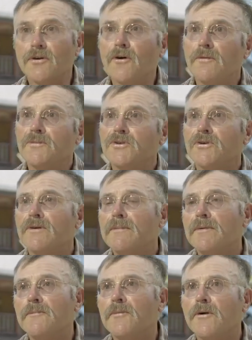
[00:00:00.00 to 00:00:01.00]
a home show up
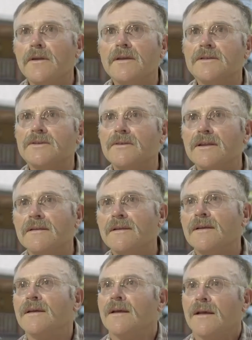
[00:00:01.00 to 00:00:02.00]
in Poirier Street.
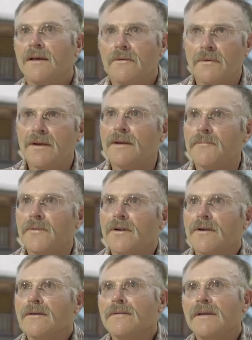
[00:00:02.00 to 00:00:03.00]
Went up
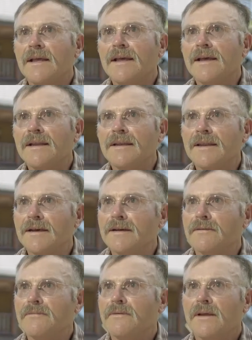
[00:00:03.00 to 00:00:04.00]
there and
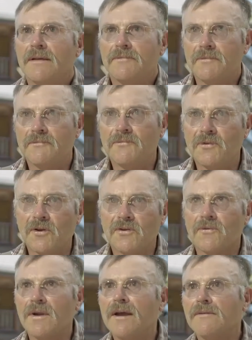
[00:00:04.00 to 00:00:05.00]
looked
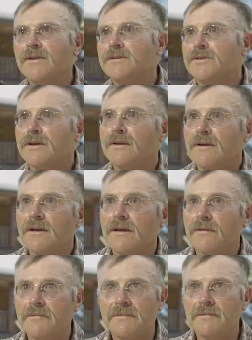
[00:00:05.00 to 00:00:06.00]
around, saw a
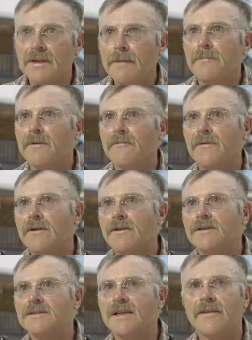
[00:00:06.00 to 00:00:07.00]
couple of
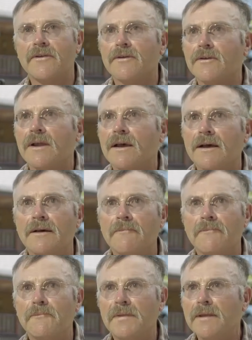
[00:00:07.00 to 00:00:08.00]
various other
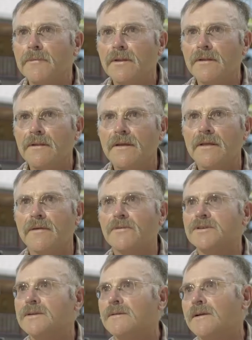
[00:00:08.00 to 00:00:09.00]
people that
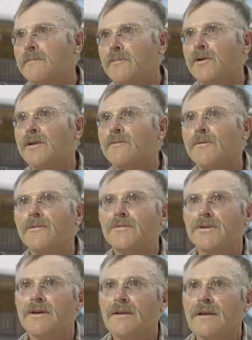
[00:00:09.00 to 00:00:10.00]
were putting
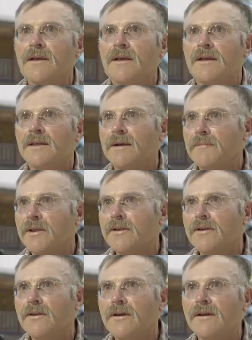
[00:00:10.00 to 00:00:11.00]
roofs on, come to
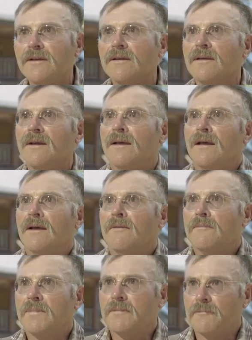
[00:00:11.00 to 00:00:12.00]
Interlock.
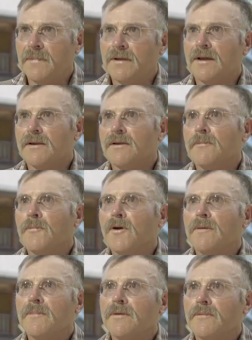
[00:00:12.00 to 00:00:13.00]
I got an
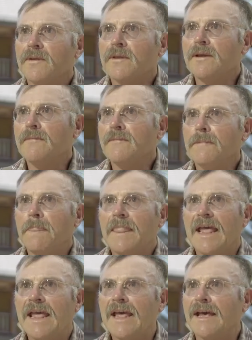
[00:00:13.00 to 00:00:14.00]
appointment with them,
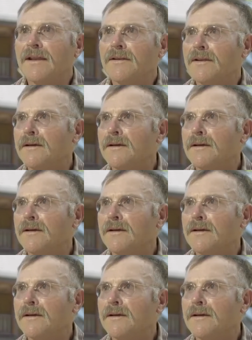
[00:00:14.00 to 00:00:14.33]
and